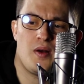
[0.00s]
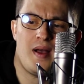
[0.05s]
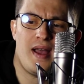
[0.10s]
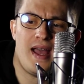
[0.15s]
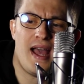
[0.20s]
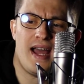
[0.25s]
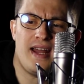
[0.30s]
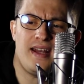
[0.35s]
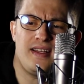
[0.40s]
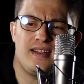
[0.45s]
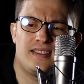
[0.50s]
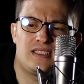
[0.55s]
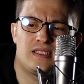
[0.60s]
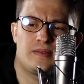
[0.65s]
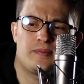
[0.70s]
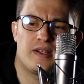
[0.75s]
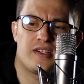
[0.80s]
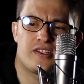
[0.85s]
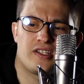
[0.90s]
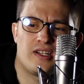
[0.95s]
I had a
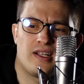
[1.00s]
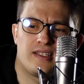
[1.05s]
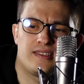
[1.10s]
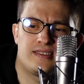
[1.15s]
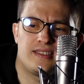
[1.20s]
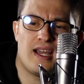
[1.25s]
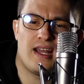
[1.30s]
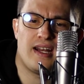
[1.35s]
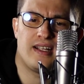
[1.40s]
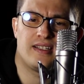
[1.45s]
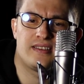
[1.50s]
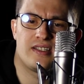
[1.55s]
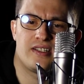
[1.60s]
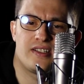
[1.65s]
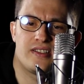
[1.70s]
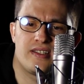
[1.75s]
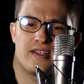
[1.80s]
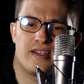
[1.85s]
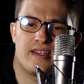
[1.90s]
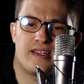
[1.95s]
depression anxiety
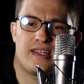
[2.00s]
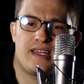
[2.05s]
since a